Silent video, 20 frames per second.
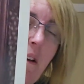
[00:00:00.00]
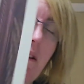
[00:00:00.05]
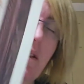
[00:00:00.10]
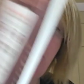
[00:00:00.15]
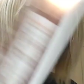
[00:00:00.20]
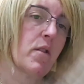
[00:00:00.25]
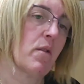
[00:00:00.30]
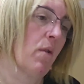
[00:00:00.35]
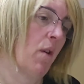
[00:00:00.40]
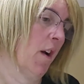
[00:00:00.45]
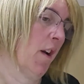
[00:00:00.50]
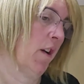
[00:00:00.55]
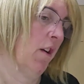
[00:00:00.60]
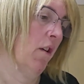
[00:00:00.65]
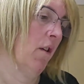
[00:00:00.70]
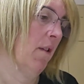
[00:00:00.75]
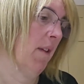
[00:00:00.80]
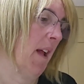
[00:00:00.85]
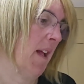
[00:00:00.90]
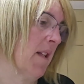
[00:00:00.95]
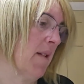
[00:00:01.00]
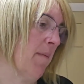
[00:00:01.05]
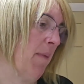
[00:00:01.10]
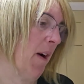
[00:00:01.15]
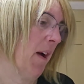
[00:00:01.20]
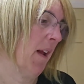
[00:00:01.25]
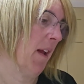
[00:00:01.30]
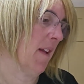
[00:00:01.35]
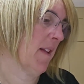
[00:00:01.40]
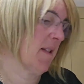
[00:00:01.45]
It's quite cute. That's
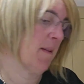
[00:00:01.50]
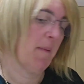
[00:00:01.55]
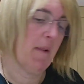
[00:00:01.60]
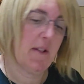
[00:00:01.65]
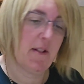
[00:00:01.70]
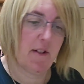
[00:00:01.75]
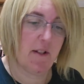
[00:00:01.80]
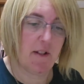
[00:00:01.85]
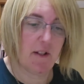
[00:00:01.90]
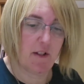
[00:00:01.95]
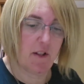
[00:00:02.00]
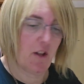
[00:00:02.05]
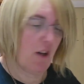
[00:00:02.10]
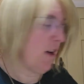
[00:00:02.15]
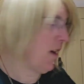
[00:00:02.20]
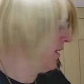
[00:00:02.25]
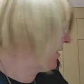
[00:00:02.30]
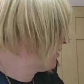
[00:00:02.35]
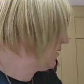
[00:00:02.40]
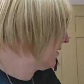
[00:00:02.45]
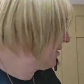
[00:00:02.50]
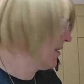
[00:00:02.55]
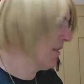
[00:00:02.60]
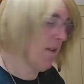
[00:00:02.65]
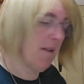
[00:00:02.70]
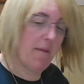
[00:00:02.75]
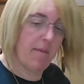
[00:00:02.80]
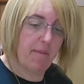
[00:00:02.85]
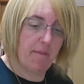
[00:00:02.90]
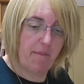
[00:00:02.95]
by Elizabeth's
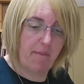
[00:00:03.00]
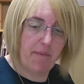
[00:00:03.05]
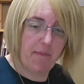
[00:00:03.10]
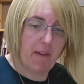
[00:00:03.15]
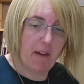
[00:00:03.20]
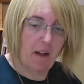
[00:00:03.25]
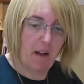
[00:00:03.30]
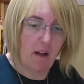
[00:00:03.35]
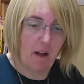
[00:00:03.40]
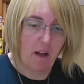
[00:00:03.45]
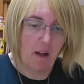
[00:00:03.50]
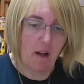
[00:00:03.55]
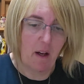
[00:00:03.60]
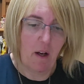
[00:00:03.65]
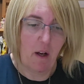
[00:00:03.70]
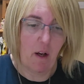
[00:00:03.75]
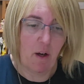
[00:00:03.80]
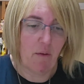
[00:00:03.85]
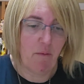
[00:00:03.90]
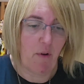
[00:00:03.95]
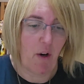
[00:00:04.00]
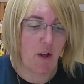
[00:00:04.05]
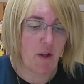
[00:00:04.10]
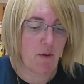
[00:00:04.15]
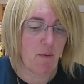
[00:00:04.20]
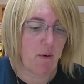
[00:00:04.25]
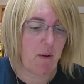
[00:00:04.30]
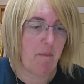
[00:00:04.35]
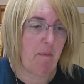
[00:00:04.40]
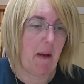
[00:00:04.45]
Designs.
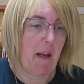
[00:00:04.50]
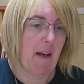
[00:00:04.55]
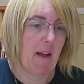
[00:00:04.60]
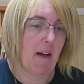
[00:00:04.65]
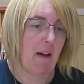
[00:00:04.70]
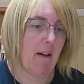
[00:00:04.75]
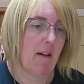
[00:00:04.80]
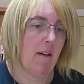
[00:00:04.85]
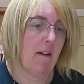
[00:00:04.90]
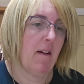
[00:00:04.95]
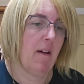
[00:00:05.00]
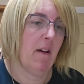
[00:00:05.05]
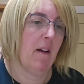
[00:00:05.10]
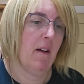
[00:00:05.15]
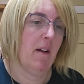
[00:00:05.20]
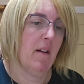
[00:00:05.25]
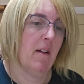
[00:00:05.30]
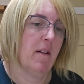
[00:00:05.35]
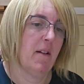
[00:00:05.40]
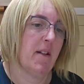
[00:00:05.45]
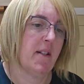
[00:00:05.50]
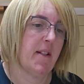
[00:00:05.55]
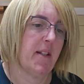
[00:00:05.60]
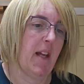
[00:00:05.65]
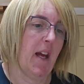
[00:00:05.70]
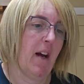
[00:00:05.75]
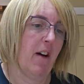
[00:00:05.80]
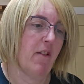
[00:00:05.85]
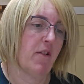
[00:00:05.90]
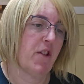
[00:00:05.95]
Rosewood Manor
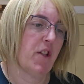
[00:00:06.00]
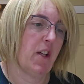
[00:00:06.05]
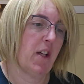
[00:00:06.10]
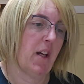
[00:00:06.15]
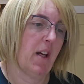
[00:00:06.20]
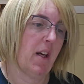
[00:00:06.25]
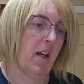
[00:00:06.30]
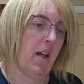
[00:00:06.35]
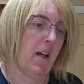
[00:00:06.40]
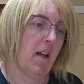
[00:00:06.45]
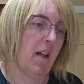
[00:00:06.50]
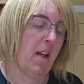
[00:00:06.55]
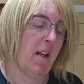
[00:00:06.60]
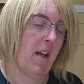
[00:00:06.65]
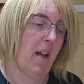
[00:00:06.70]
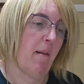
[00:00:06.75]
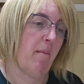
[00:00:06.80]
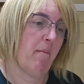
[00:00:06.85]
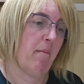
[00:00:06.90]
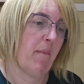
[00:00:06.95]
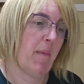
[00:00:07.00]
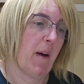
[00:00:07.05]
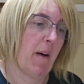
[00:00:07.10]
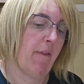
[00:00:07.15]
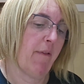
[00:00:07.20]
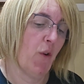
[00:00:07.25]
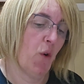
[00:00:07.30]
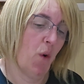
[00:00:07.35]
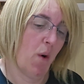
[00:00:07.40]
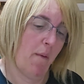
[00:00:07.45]
Nostalgia number
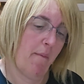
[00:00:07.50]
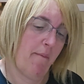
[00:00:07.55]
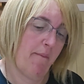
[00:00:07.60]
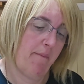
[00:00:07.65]
4.